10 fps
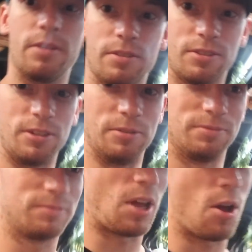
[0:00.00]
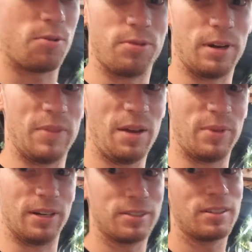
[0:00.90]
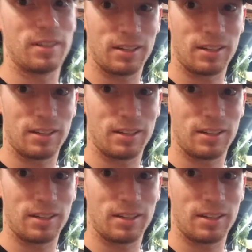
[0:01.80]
So, grab that box,